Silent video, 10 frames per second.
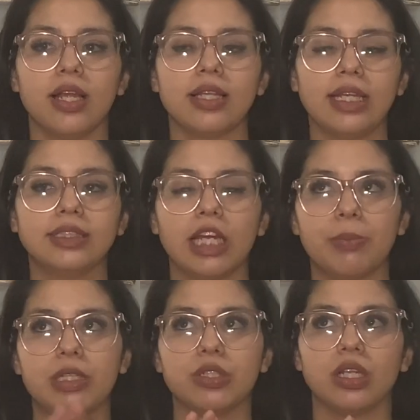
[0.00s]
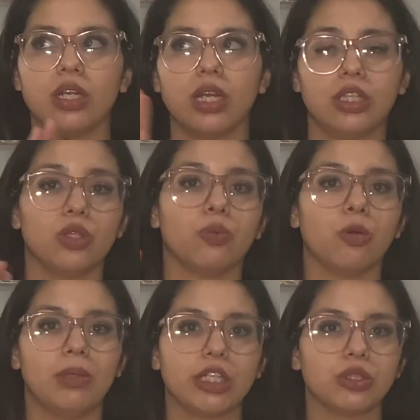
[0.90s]
they take me to the
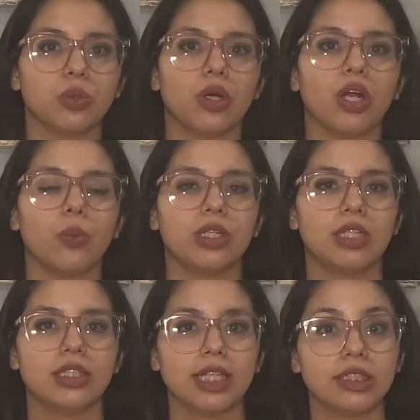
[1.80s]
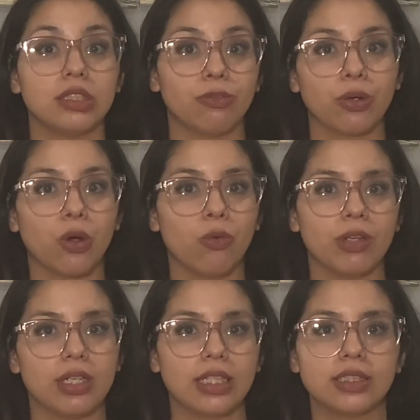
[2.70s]
room next door where they're testing for
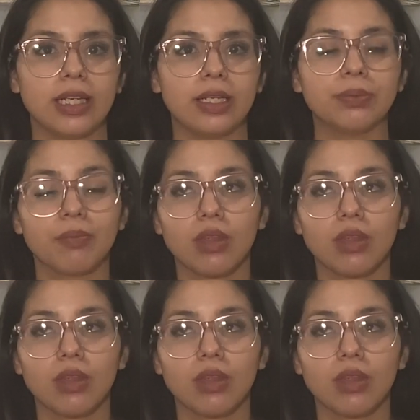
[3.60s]
COVID-19.